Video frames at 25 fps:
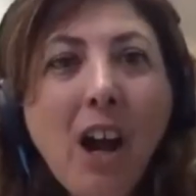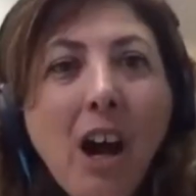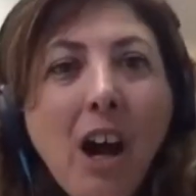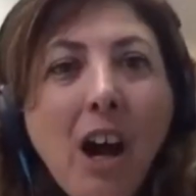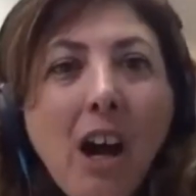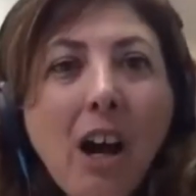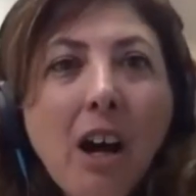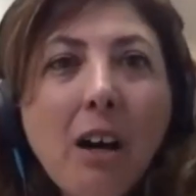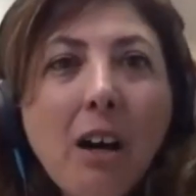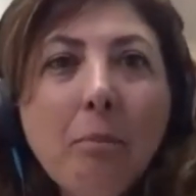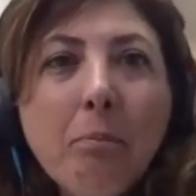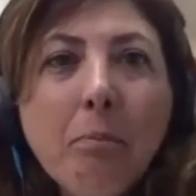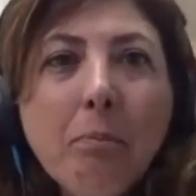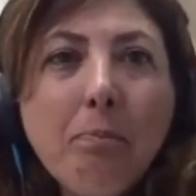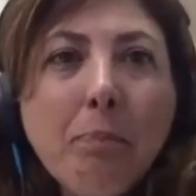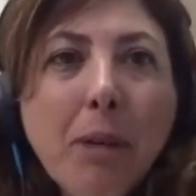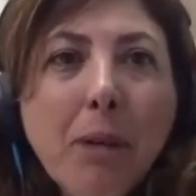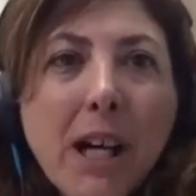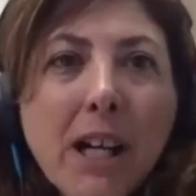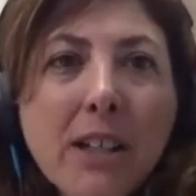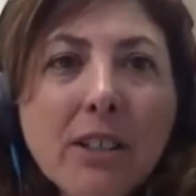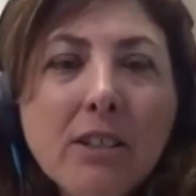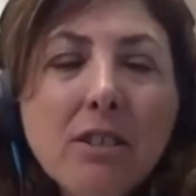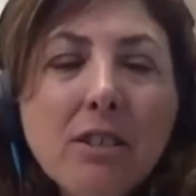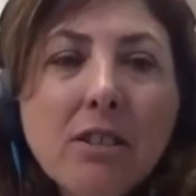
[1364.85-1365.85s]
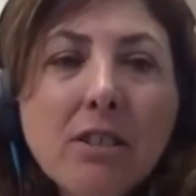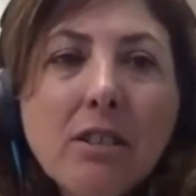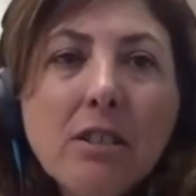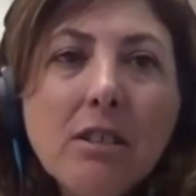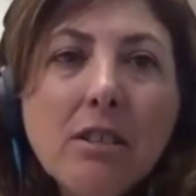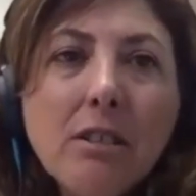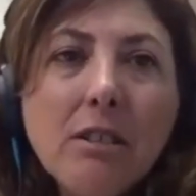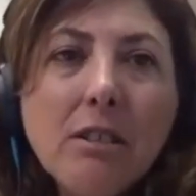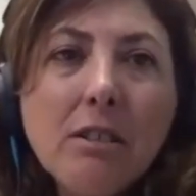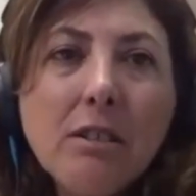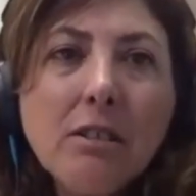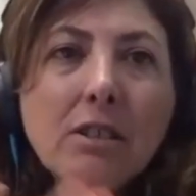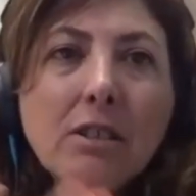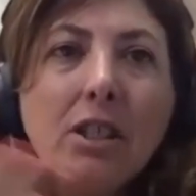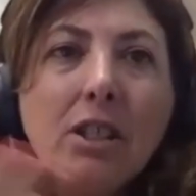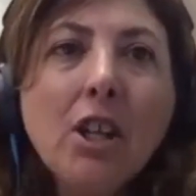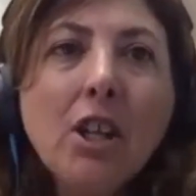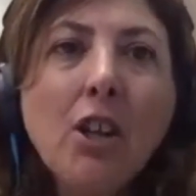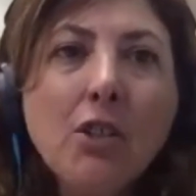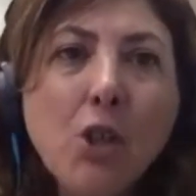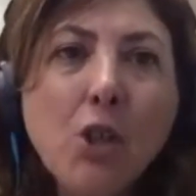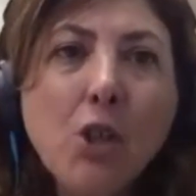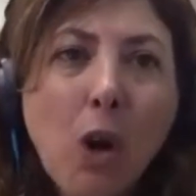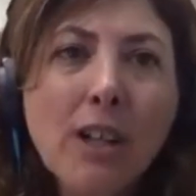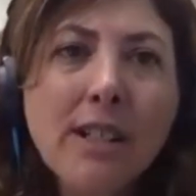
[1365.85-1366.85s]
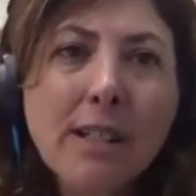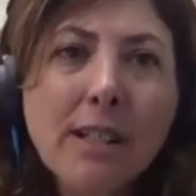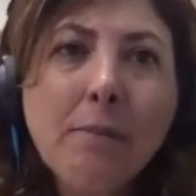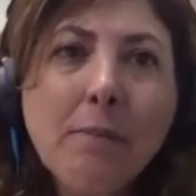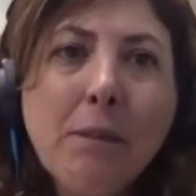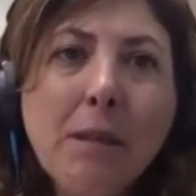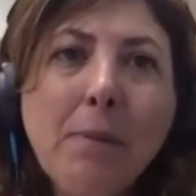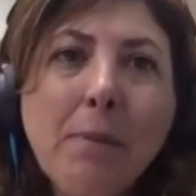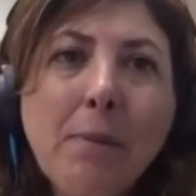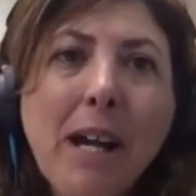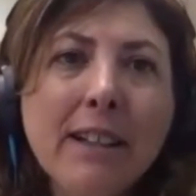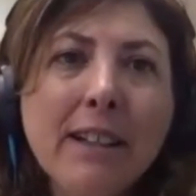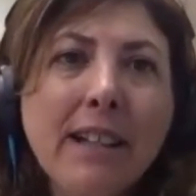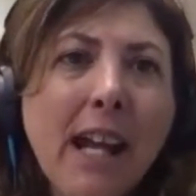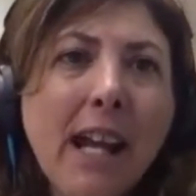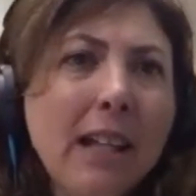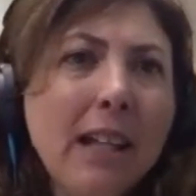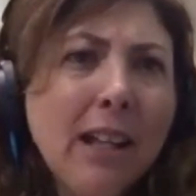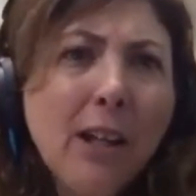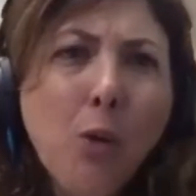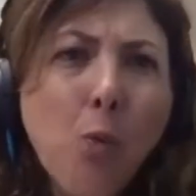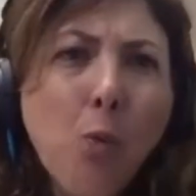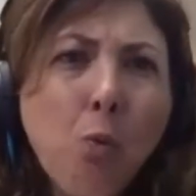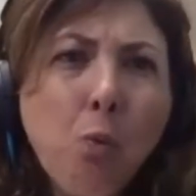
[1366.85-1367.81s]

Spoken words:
But talk to me about that. Like,